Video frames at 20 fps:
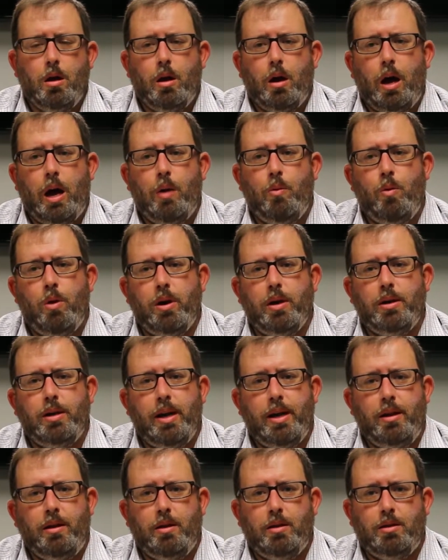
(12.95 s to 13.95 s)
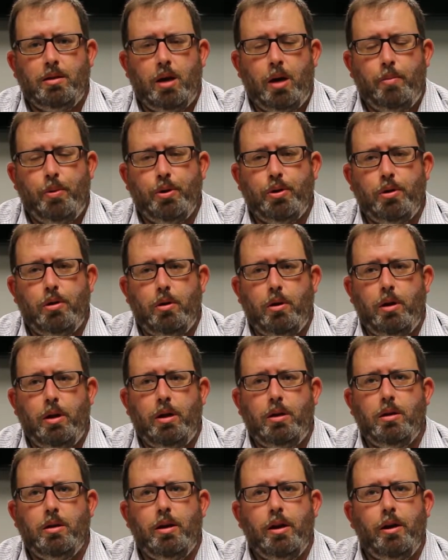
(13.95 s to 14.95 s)
I want to take this opportunity
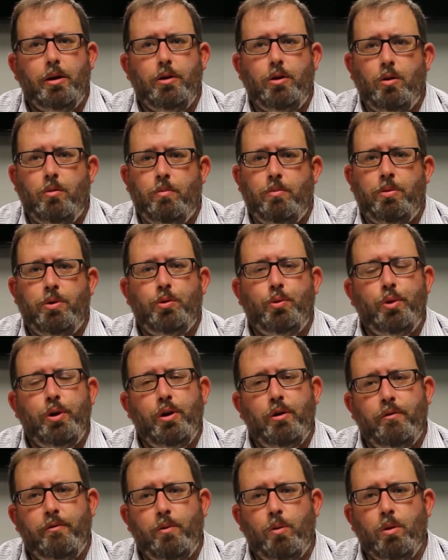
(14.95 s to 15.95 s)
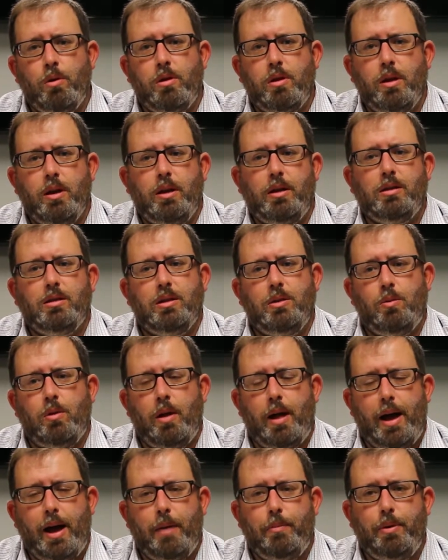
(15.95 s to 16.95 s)
to tell you 3 or 4 things that will
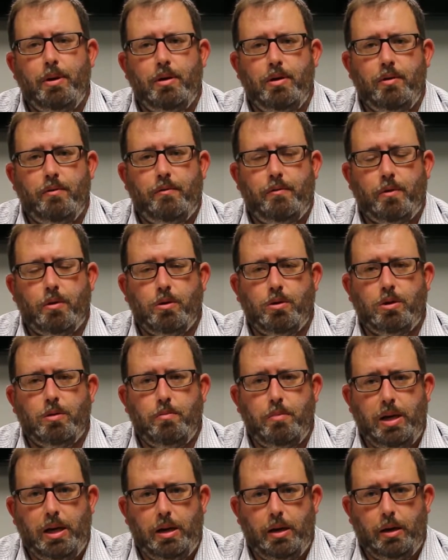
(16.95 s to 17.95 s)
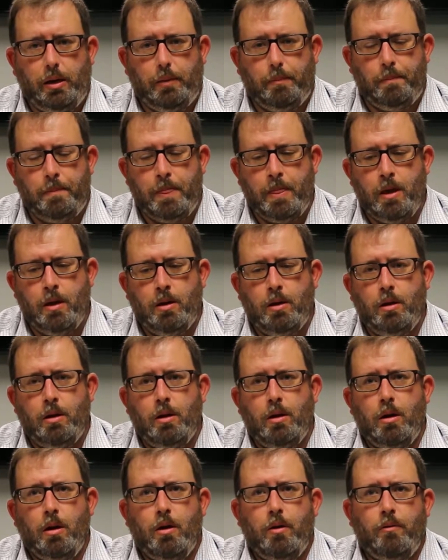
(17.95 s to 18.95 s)
happen in the first meeting.
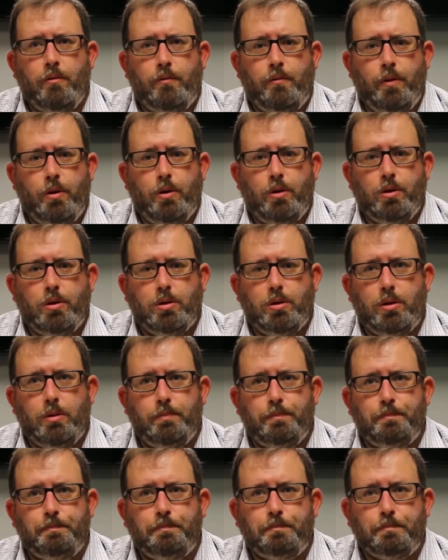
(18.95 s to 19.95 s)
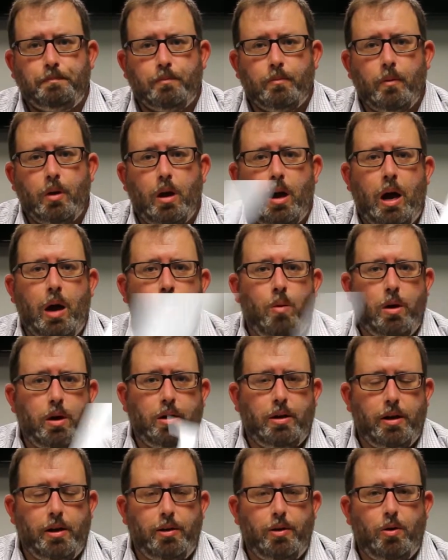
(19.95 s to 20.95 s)
First, I want
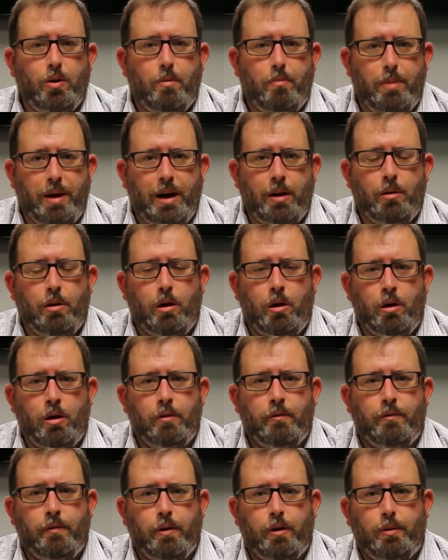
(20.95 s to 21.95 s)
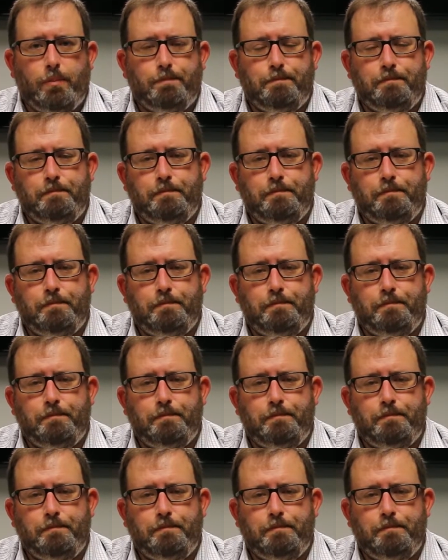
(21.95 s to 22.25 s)
to tell you about our firm.